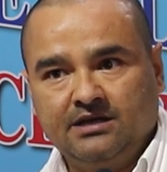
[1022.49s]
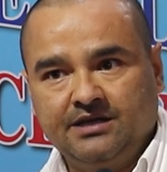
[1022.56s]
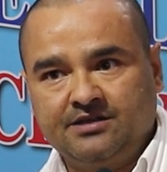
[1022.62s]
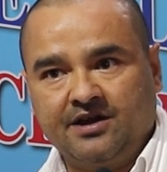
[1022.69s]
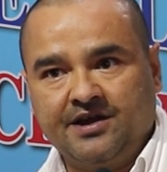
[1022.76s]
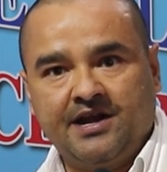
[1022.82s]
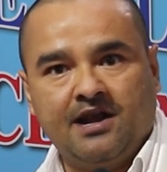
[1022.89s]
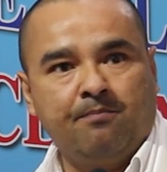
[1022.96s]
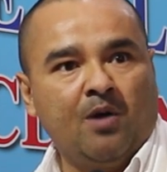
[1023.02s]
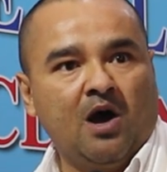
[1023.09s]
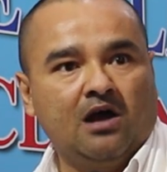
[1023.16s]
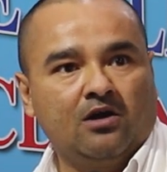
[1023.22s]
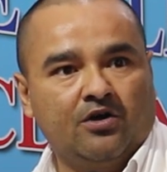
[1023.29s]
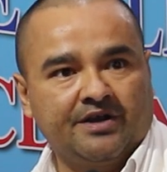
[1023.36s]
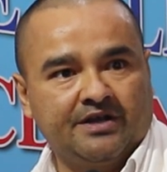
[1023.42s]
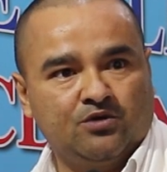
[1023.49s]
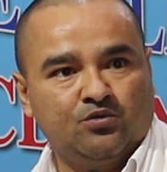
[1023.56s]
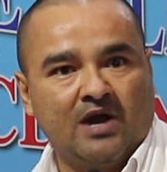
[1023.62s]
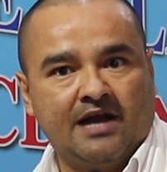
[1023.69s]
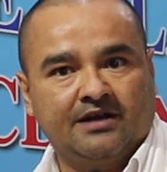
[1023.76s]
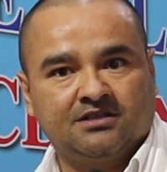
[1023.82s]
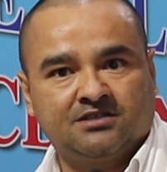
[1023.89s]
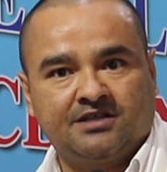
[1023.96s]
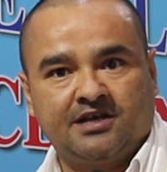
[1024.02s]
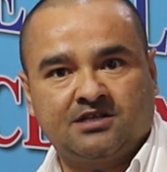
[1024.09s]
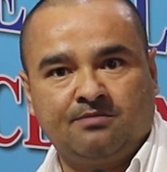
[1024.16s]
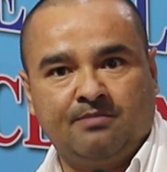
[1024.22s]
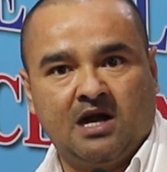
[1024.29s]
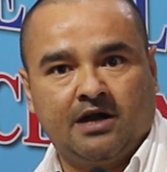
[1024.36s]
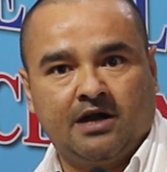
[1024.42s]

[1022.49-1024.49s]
either in Nepal or in the United States of